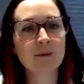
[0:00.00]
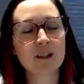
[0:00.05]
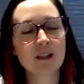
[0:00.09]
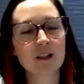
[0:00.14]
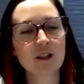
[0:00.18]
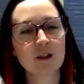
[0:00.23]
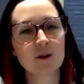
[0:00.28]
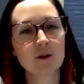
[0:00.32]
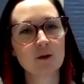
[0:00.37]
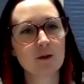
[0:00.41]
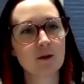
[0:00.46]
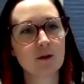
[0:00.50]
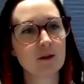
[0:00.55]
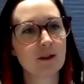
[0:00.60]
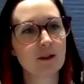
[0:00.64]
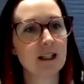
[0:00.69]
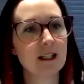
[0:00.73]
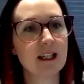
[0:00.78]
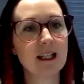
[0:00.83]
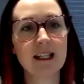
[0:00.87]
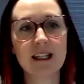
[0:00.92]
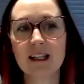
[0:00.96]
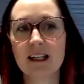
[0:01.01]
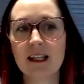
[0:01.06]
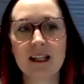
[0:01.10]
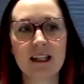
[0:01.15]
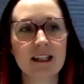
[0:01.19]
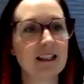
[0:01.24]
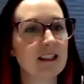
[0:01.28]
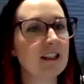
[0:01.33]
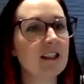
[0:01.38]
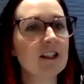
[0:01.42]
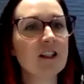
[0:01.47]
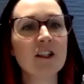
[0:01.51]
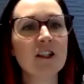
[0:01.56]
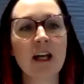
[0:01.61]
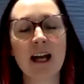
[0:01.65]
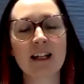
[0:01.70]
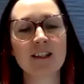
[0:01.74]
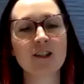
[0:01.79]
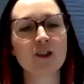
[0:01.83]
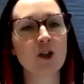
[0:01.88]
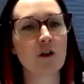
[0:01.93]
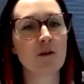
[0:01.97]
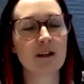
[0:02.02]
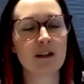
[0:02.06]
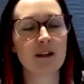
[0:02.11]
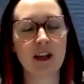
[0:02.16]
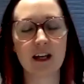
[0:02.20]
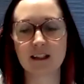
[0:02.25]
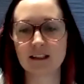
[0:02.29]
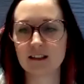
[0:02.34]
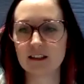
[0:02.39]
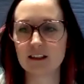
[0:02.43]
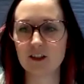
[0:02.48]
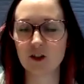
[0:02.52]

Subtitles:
Absolutely. Yeah, sorry there.